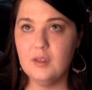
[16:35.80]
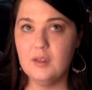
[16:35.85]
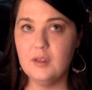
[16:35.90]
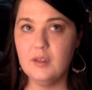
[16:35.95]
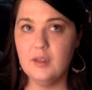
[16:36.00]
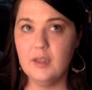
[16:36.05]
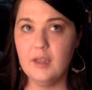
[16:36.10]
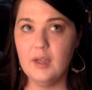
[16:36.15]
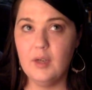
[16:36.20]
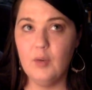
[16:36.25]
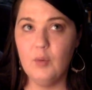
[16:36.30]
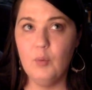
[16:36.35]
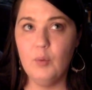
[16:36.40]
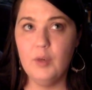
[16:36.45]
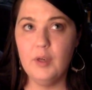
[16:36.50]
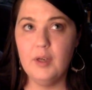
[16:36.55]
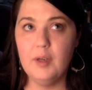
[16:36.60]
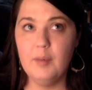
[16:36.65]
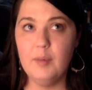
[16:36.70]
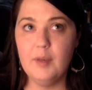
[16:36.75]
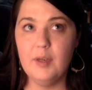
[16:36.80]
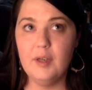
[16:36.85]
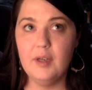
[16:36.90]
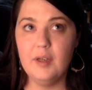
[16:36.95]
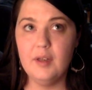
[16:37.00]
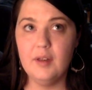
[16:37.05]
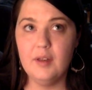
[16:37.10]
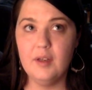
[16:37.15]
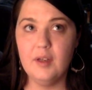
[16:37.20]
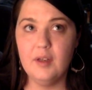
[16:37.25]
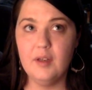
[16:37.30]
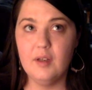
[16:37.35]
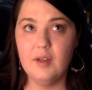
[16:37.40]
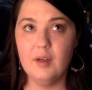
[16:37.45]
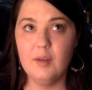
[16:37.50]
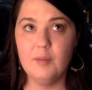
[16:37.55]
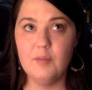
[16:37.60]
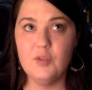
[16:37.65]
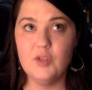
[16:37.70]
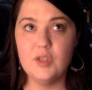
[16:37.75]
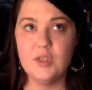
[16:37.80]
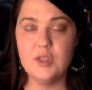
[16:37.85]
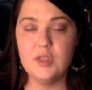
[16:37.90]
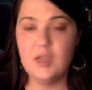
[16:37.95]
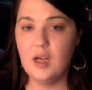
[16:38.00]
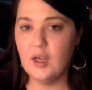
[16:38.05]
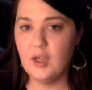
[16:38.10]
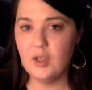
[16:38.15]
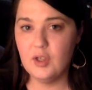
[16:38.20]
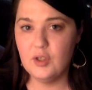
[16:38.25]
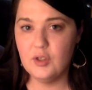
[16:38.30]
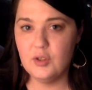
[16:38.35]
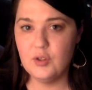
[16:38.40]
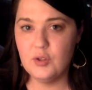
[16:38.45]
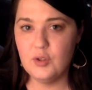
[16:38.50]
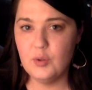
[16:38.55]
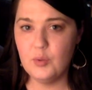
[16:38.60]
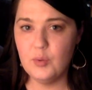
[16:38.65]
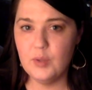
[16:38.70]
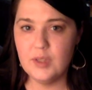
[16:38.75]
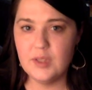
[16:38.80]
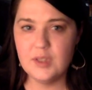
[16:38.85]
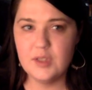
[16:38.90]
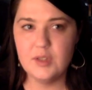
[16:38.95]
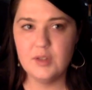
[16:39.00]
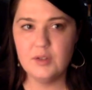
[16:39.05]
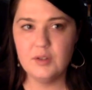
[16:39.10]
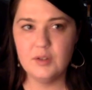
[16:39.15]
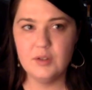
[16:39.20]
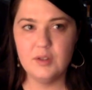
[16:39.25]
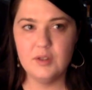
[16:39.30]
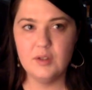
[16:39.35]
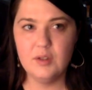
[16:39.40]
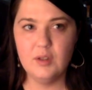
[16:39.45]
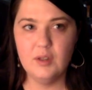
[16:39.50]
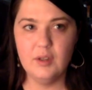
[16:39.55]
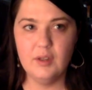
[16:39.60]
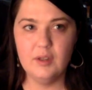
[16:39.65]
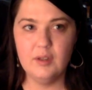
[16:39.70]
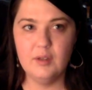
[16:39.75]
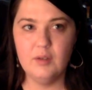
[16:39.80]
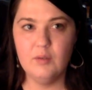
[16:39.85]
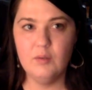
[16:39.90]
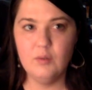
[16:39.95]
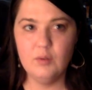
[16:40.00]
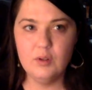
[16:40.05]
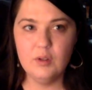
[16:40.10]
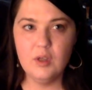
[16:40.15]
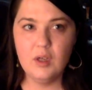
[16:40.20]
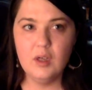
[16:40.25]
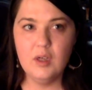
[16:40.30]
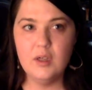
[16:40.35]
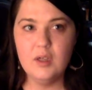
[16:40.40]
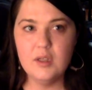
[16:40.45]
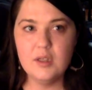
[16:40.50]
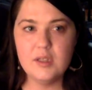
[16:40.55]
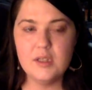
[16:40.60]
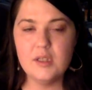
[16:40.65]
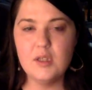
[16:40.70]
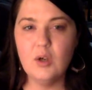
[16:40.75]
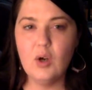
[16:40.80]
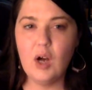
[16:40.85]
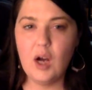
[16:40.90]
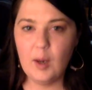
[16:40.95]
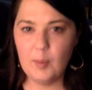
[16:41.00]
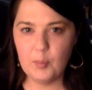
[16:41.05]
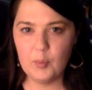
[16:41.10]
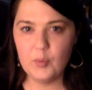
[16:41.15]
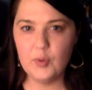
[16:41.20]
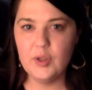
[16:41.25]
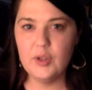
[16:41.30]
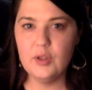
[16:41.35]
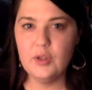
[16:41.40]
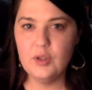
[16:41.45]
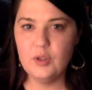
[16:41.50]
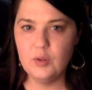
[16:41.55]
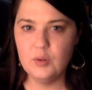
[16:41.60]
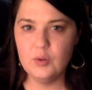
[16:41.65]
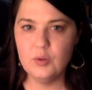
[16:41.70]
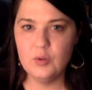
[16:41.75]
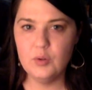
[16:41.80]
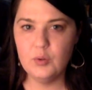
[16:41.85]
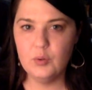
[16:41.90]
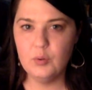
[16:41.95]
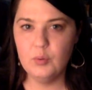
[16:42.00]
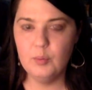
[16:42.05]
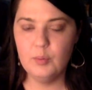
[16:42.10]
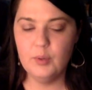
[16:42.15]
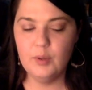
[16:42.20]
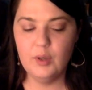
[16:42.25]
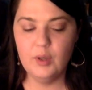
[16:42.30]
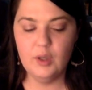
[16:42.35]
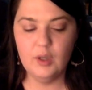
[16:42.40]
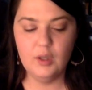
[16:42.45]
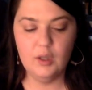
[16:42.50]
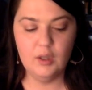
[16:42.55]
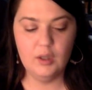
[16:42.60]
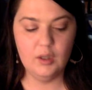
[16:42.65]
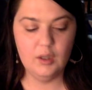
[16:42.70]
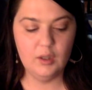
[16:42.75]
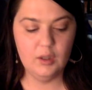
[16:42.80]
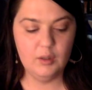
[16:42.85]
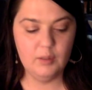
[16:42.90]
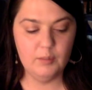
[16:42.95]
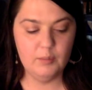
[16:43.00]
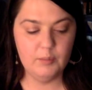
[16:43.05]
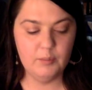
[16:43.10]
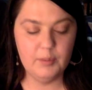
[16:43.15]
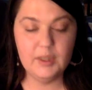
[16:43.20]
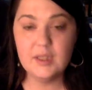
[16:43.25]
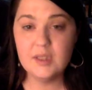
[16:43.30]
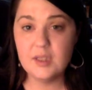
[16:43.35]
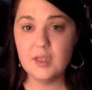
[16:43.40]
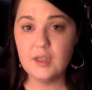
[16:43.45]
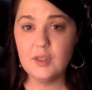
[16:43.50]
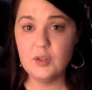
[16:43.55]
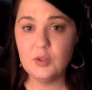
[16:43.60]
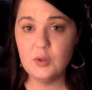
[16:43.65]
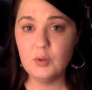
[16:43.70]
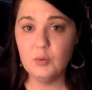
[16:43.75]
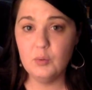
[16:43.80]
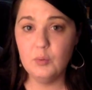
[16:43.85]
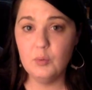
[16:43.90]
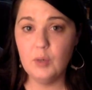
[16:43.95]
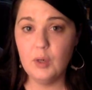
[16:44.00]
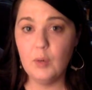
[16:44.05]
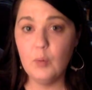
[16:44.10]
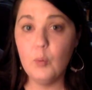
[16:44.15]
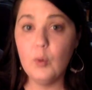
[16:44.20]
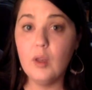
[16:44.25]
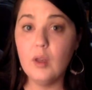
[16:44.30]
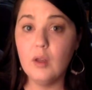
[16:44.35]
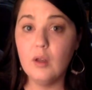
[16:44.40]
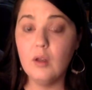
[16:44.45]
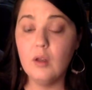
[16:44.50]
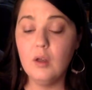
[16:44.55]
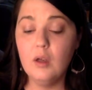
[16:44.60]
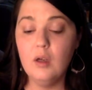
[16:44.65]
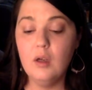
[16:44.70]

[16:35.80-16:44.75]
like, I don't want anybody to think that I'm just not gonna do this, like still operate the YouTube, because I will,